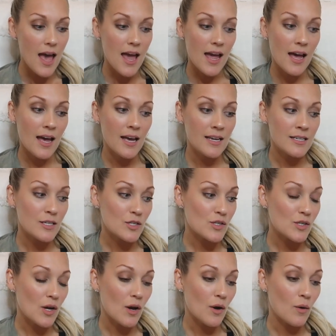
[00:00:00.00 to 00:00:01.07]
And
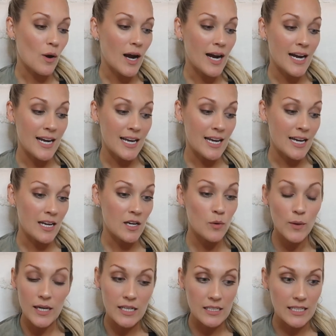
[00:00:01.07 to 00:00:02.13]
so I
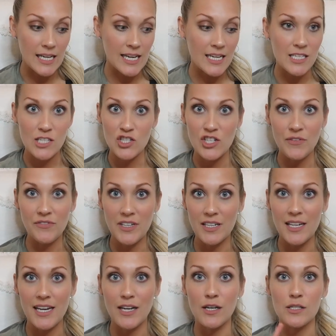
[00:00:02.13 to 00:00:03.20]
quickly
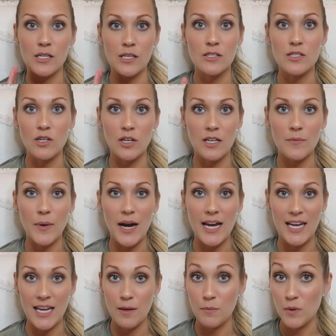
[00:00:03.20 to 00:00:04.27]
shifted gears and started
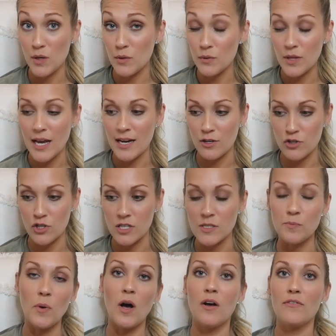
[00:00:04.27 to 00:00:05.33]
buying him youth extra
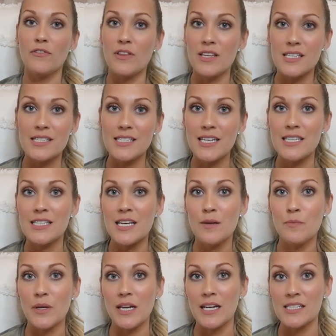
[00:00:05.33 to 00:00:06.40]
small for this
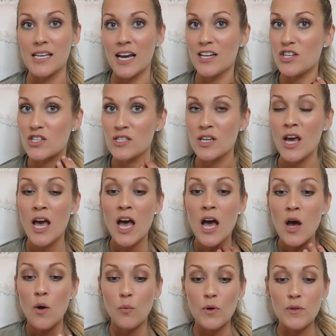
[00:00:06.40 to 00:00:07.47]
season because I just
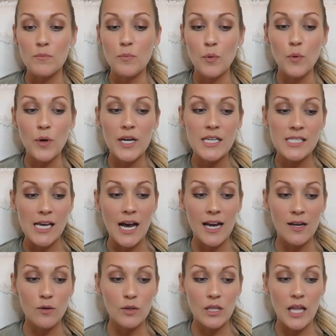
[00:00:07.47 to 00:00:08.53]
with boys,
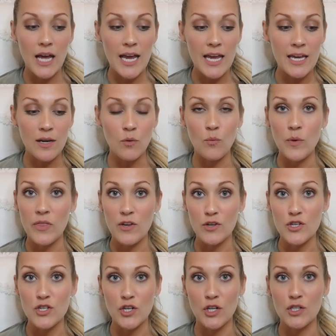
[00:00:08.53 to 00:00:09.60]
I don't like when
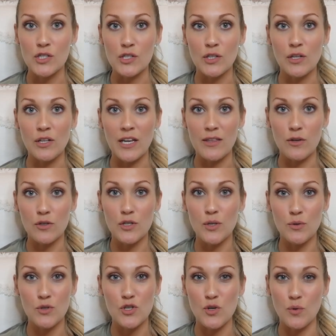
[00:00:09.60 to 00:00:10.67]
their shirts look like they're
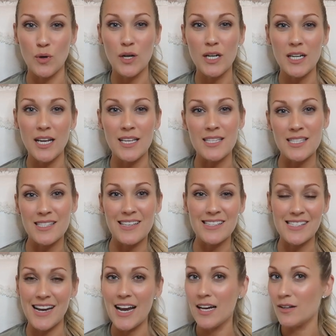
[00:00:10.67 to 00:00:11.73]
too short. It's the
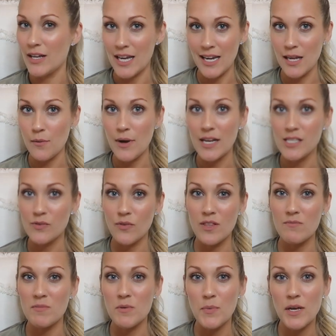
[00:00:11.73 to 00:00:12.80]
style anyways for
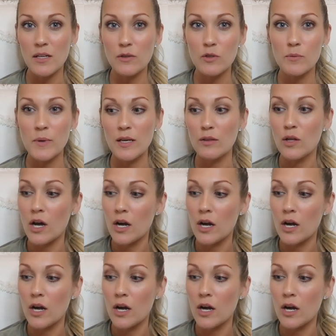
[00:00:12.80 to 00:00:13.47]
them to be a little bit